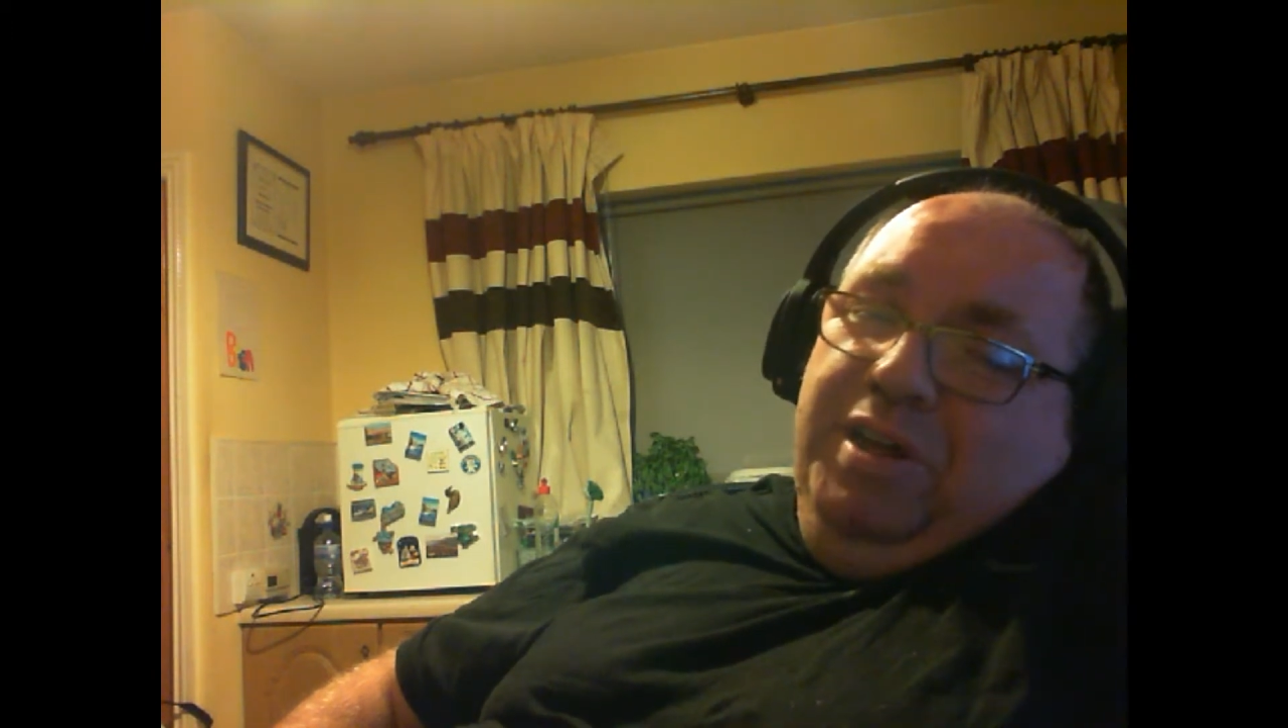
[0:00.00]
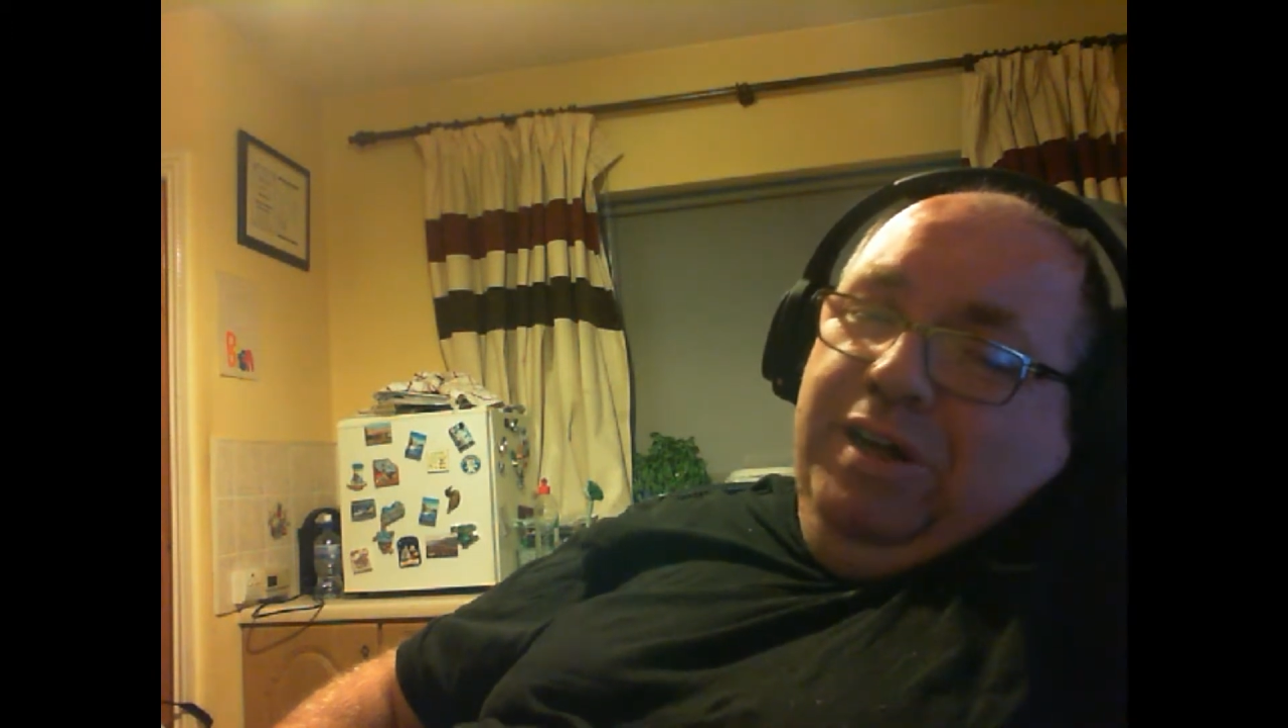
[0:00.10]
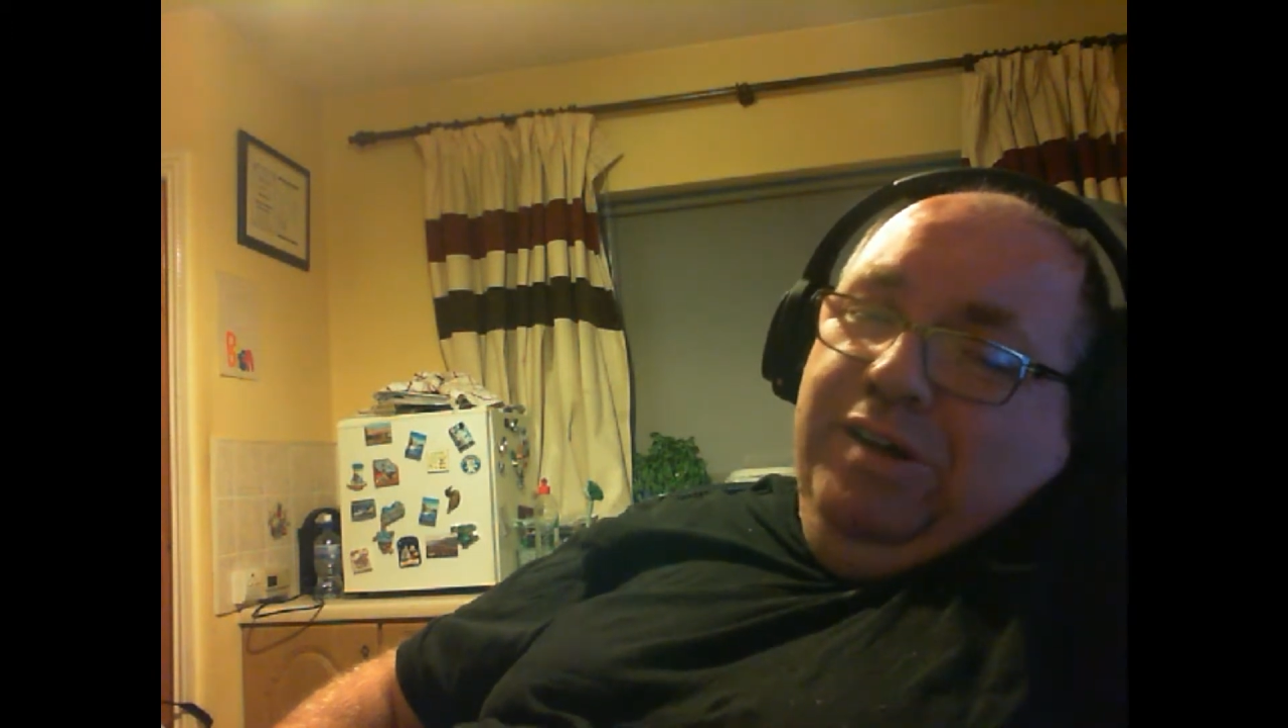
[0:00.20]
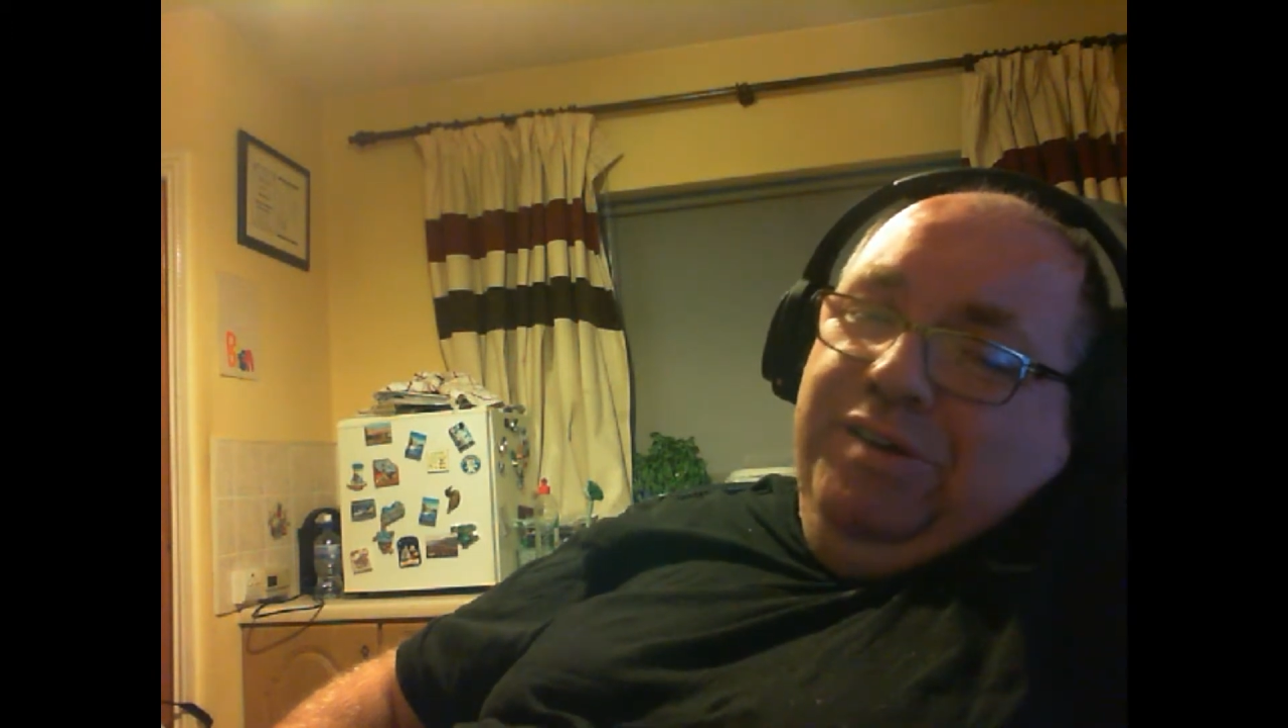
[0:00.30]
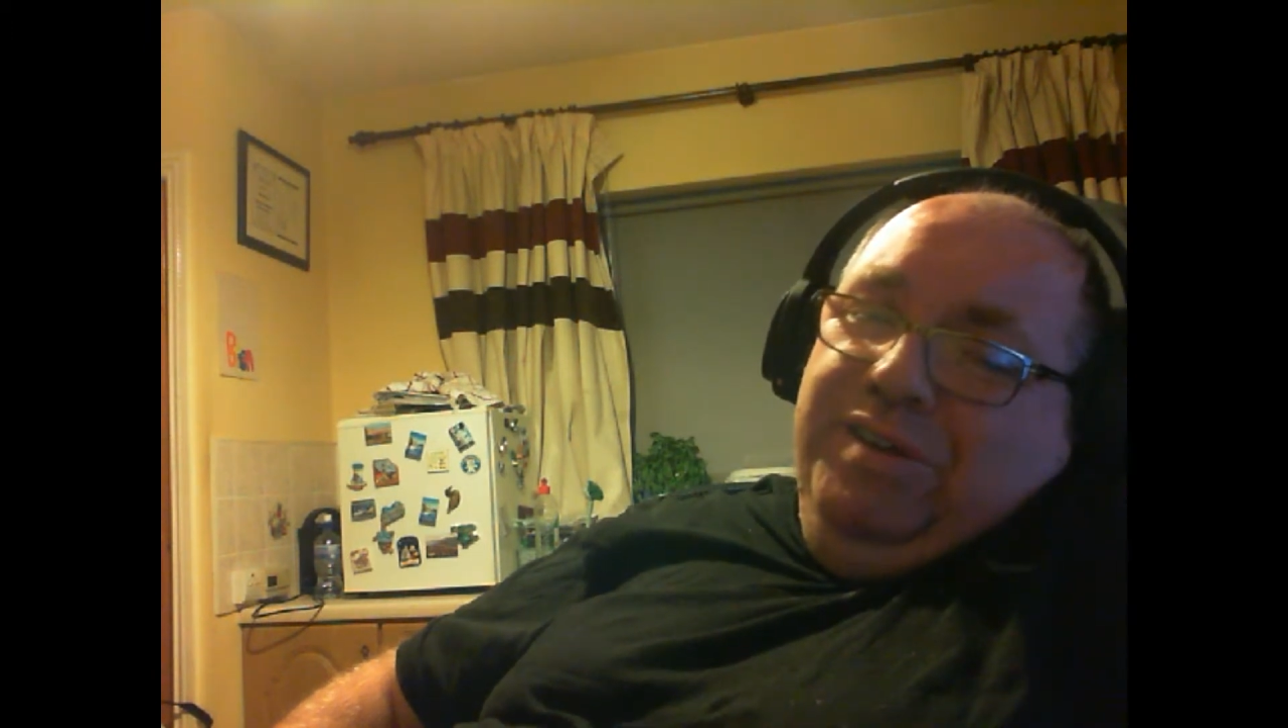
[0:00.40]

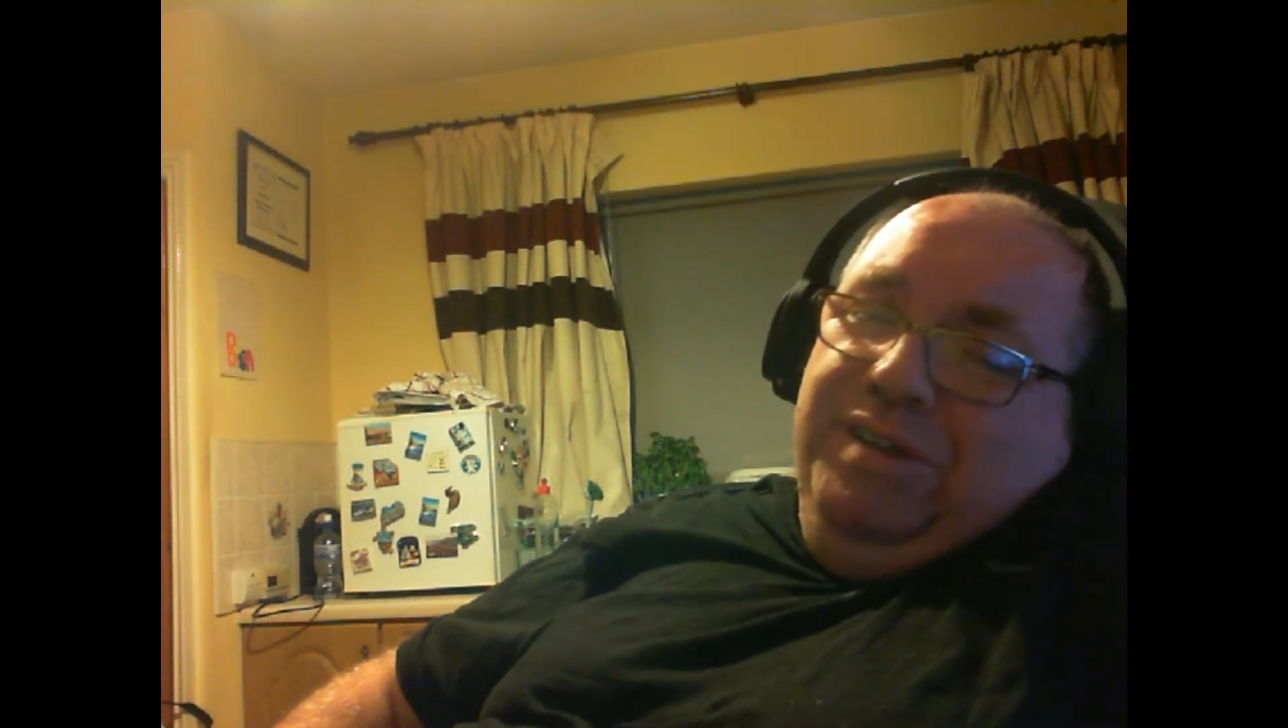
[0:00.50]
got